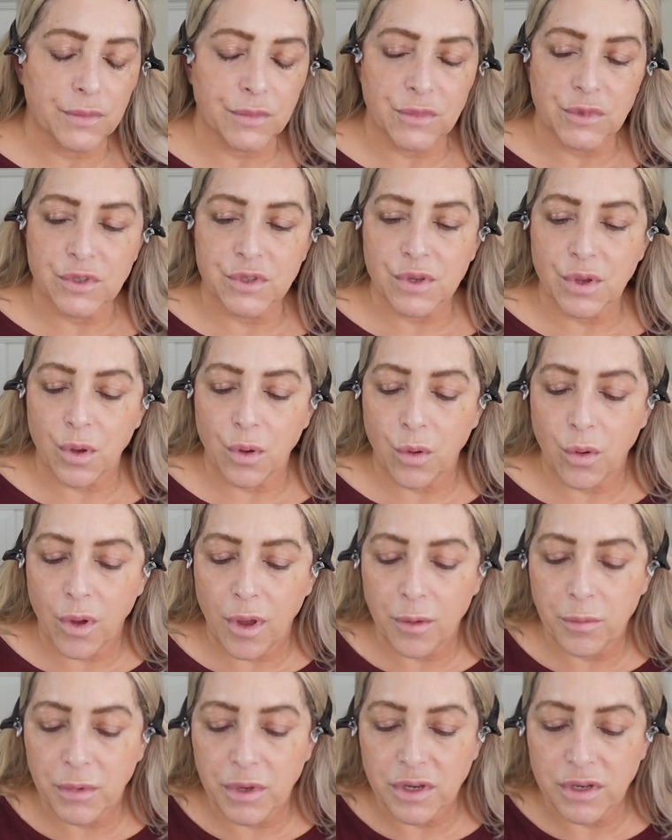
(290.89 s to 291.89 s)
So
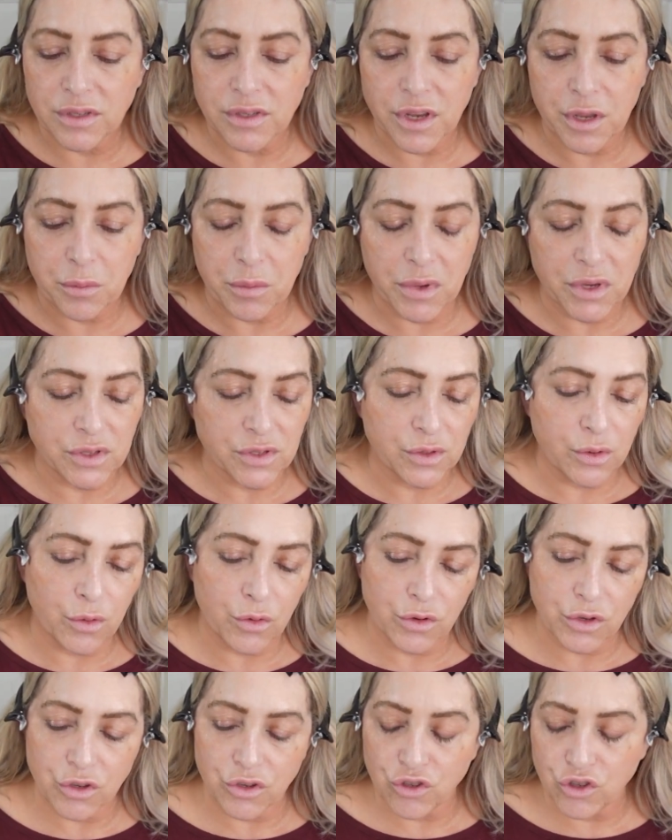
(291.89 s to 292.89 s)
I'm going to take my
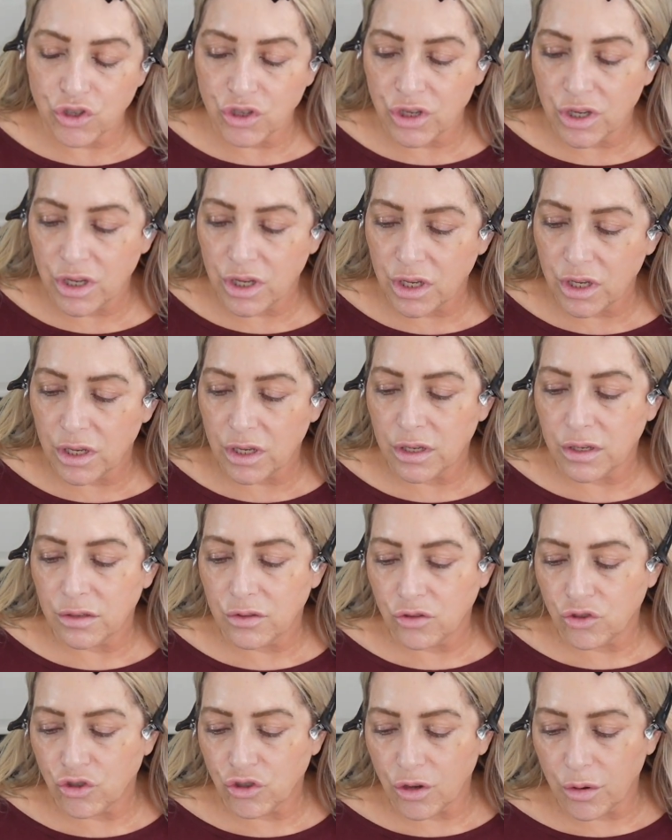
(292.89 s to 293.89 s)
Sonia G
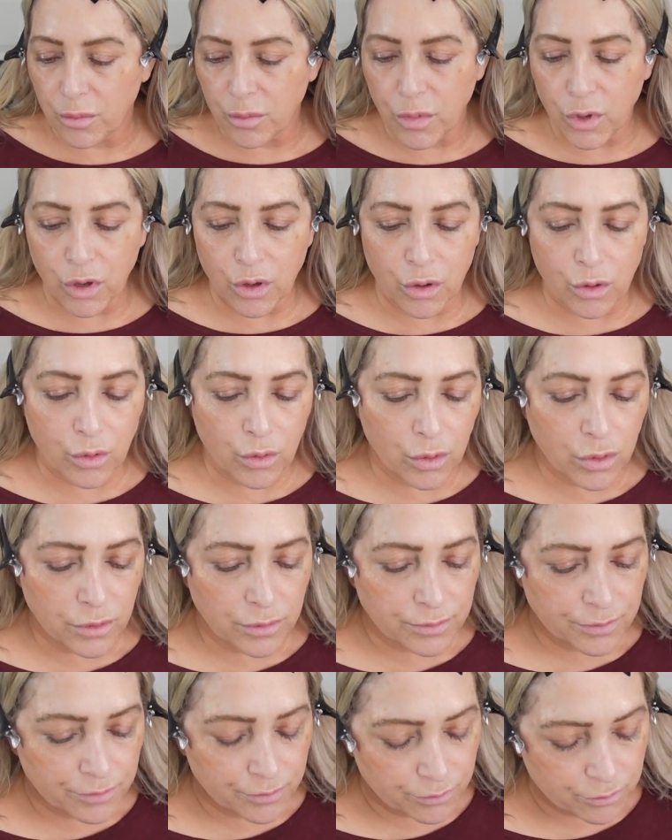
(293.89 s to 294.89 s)
Jumbo
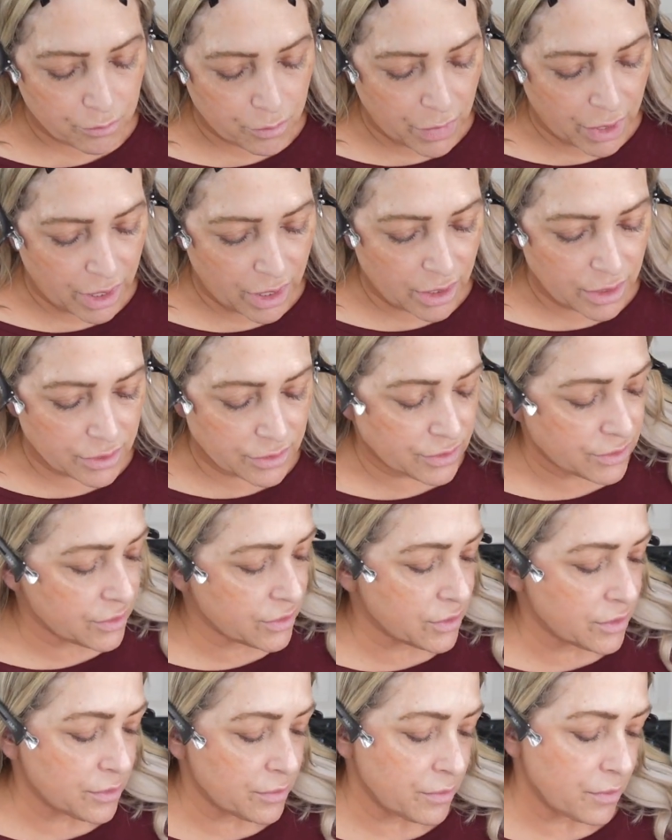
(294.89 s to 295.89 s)

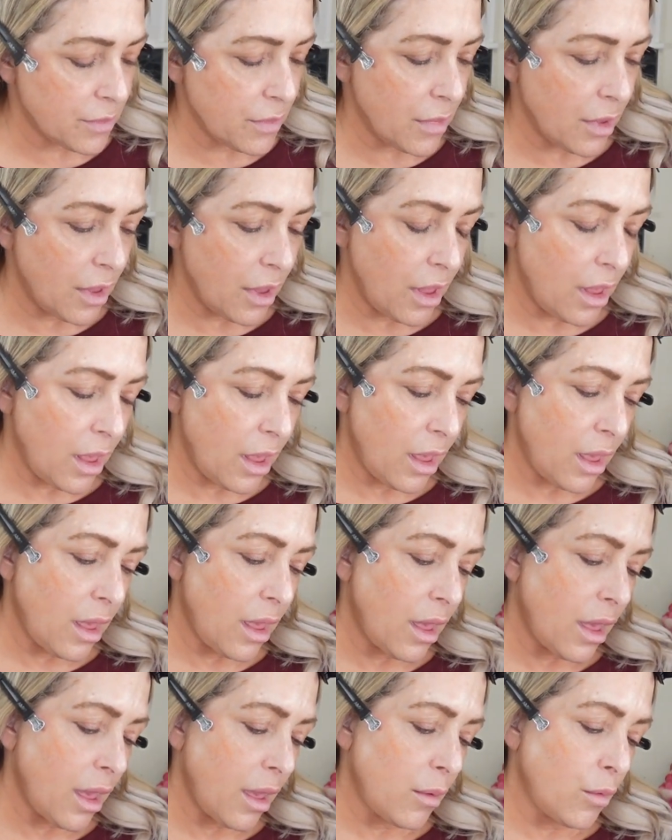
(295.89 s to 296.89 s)
base.
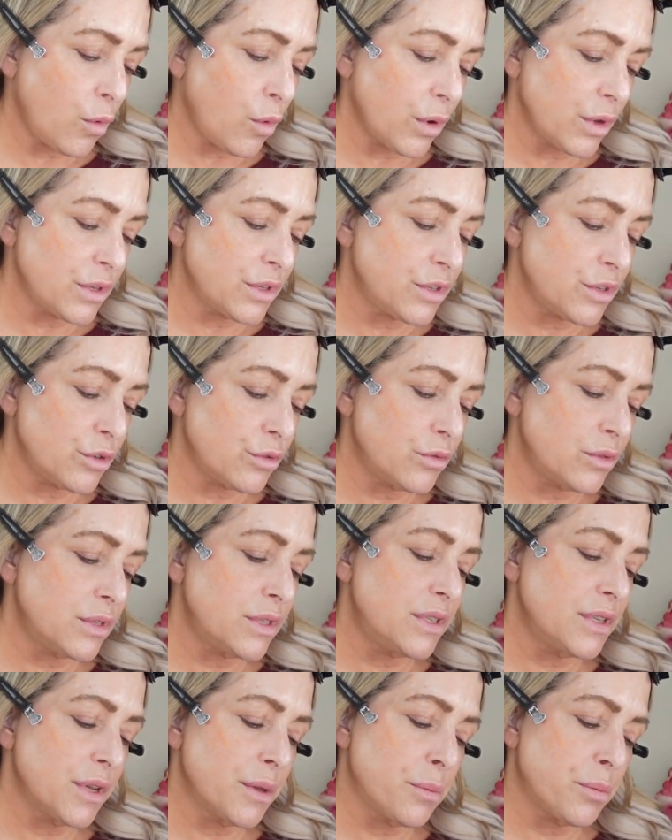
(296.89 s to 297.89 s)
I'm going to
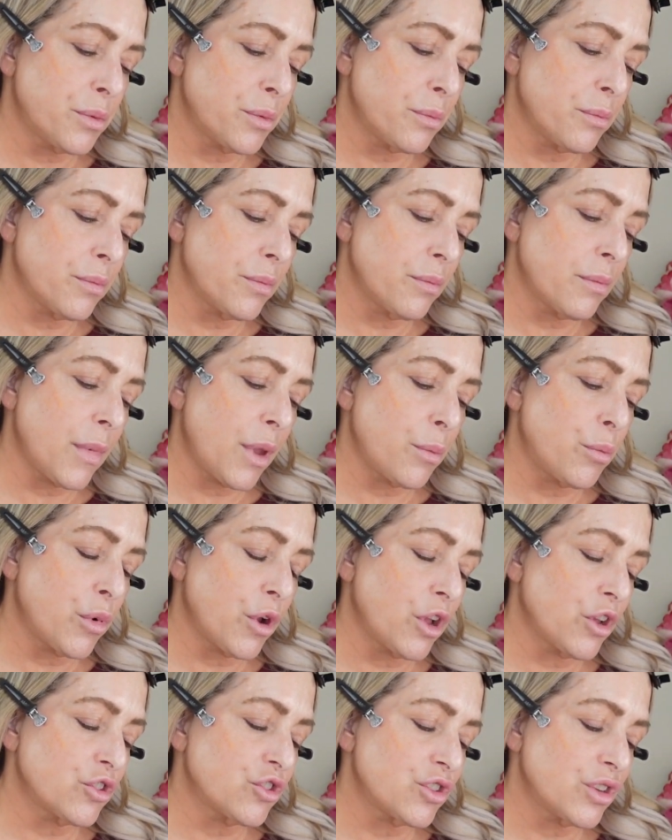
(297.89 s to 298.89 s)
dip my
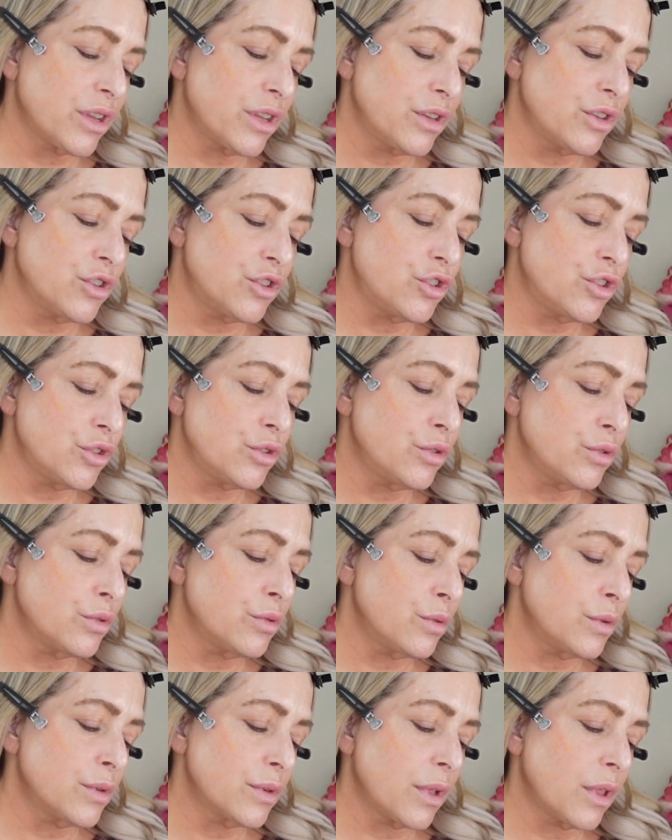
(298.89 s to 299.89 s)
brush
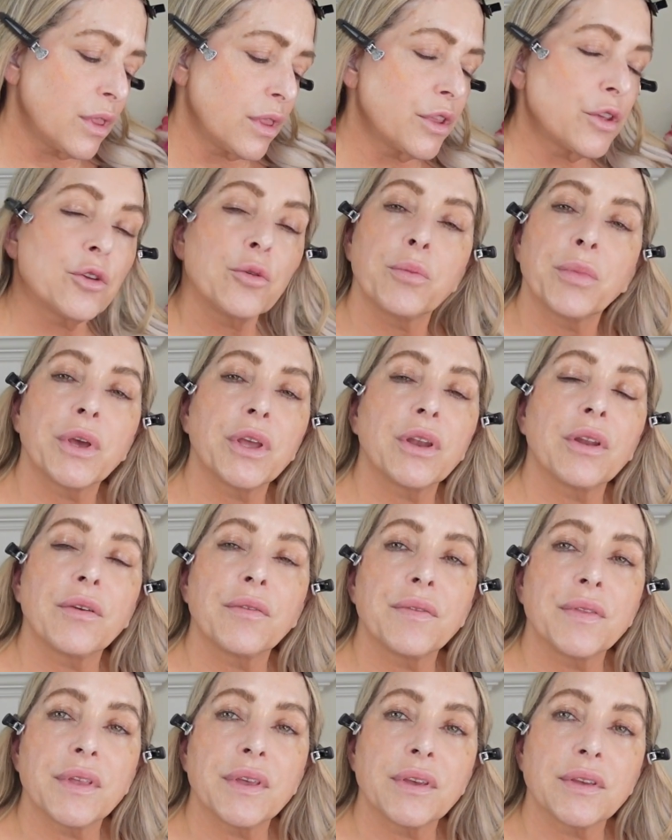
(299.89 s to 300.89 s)
into a little bit
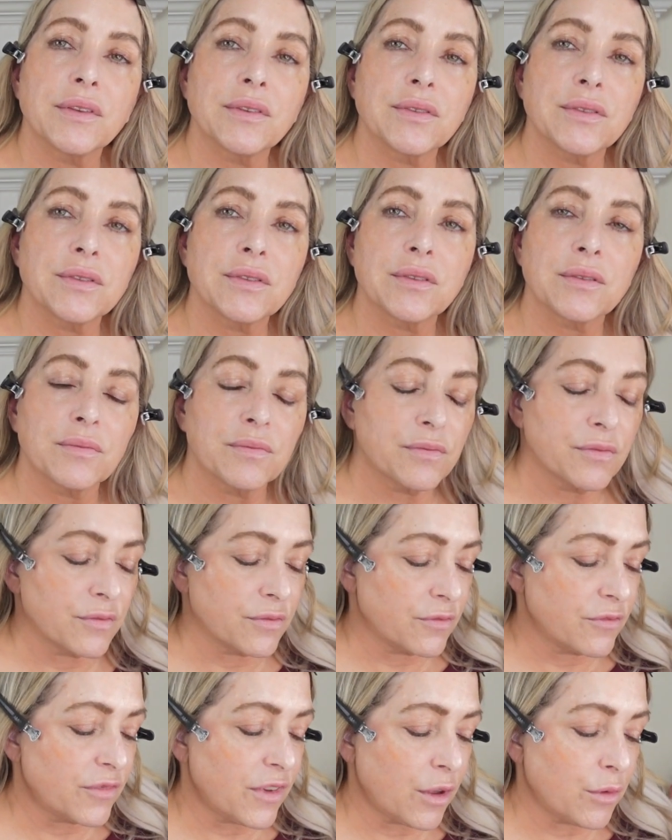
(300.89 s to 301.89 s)
of this
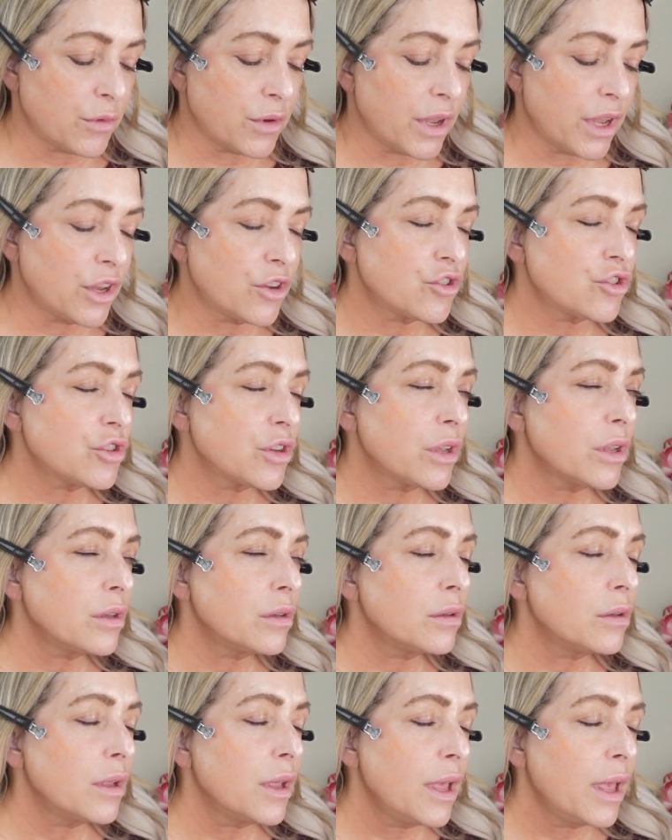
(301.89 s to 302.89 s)

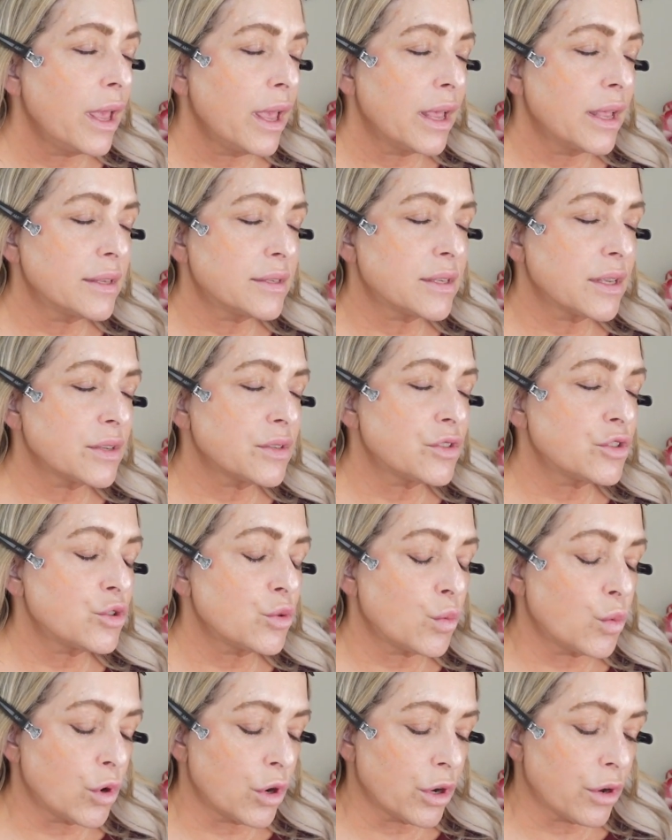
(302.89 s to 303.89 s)
foundation. It says to
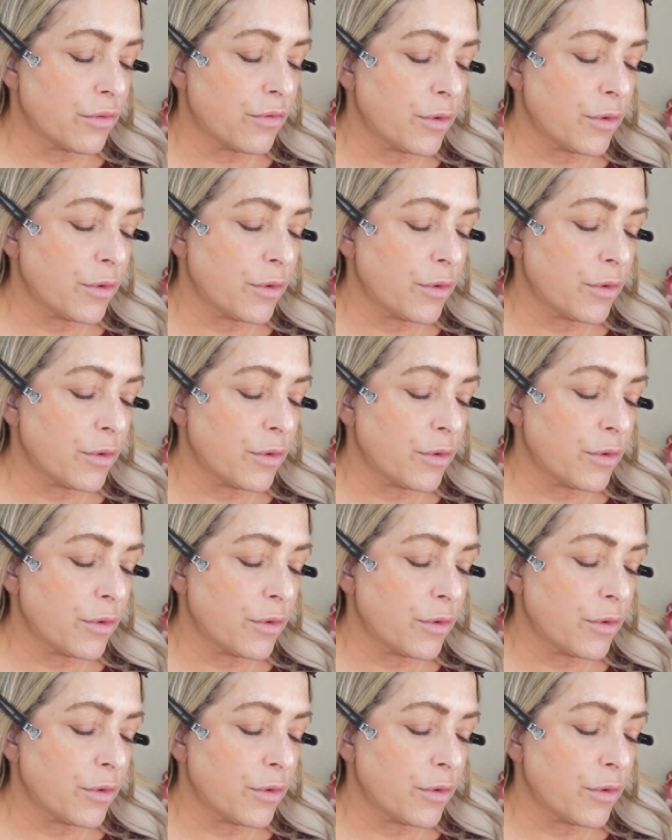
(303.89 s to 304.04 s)
work